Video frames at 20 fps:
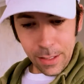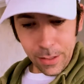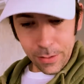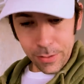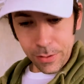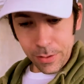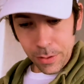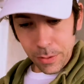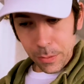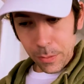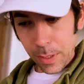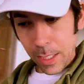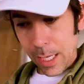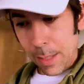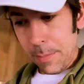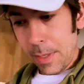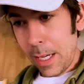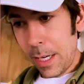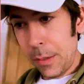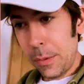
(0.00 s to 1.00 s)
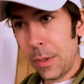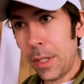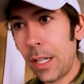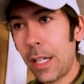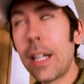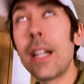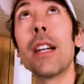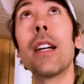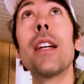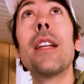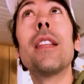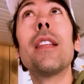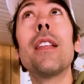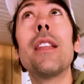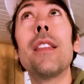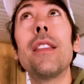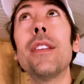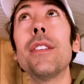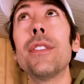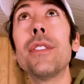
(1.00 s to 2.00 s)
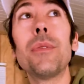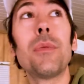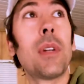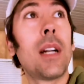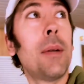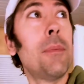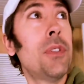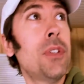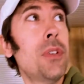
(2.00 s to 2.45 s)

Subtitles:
So when I'm not at work, this is what I'm